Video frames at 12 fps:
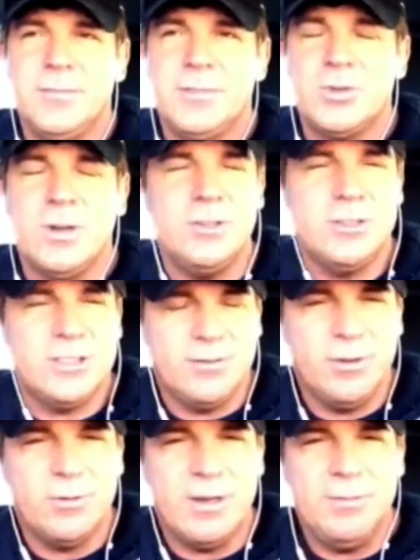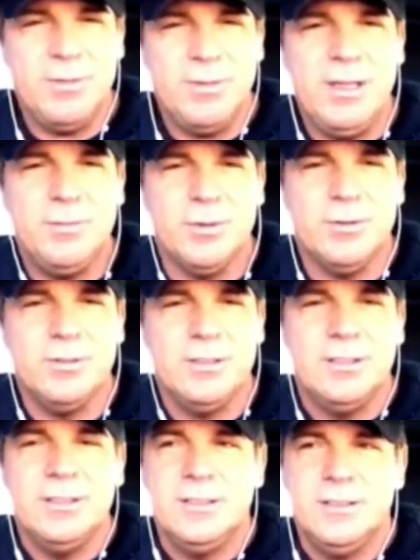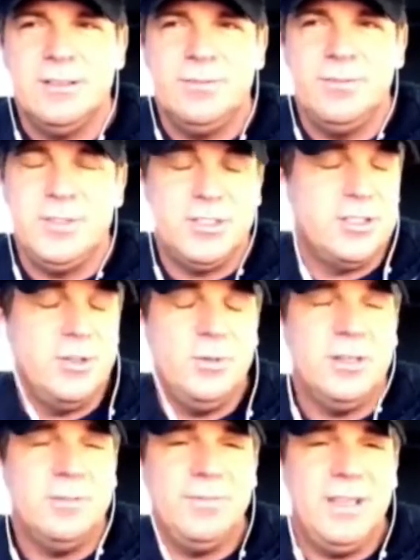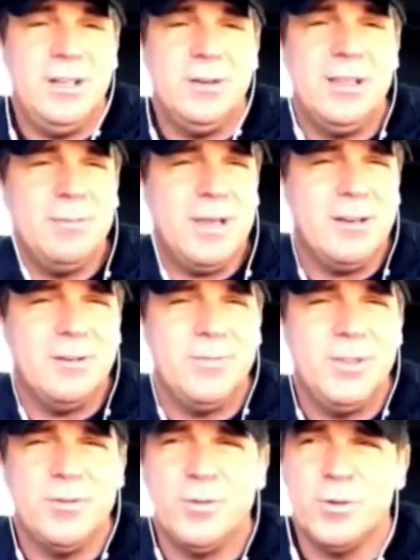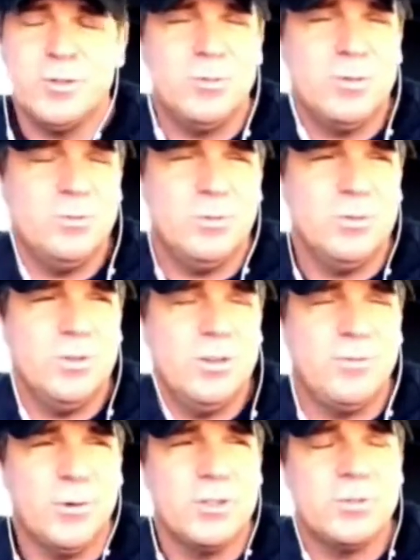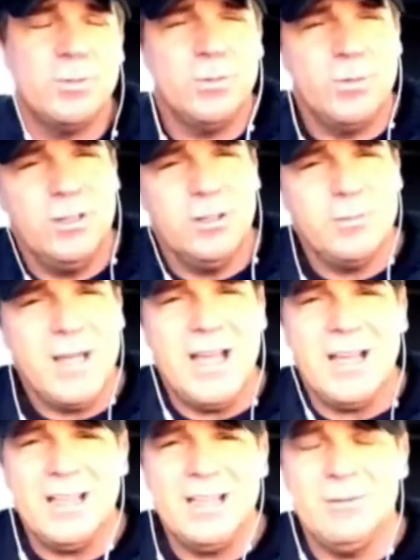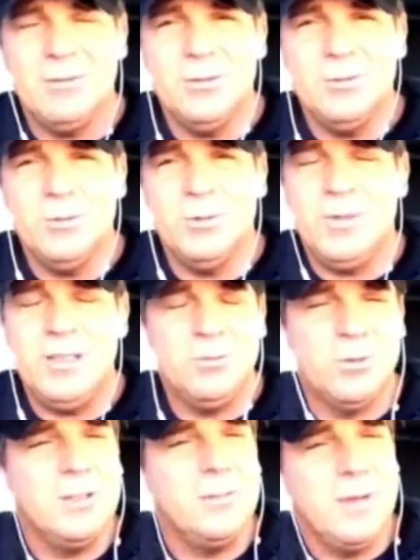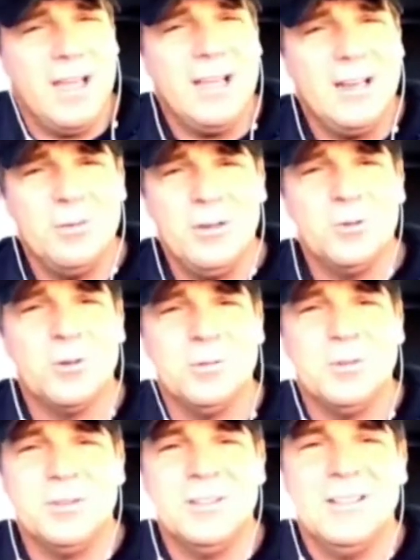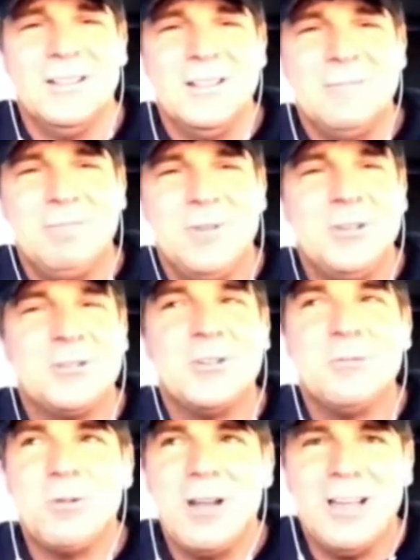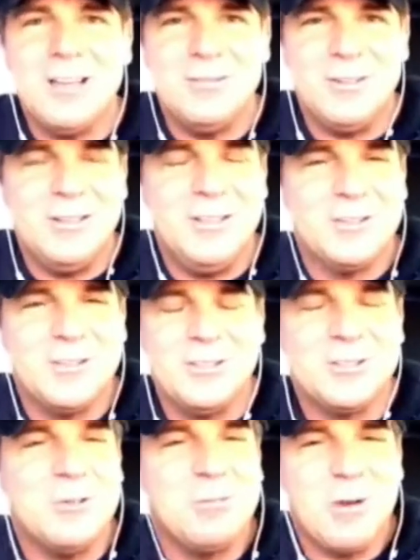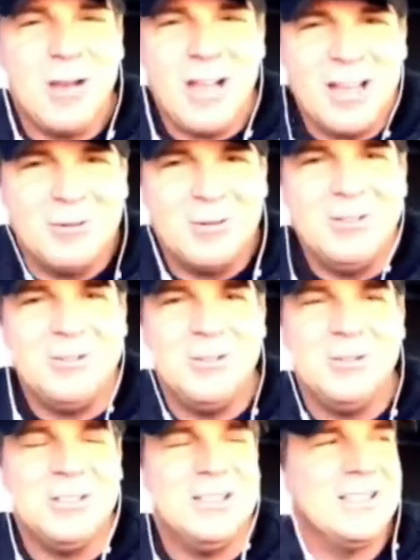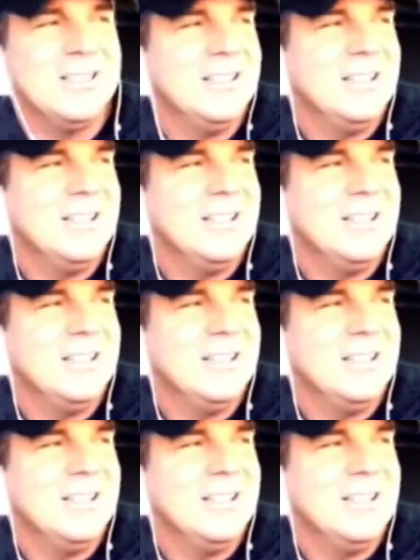surround yourself with the right people, just do it. It'll get better. Your first one, when you look back, will be really bad. It'll be horrible. But you're so proud of it. You're so proud of it when you do it.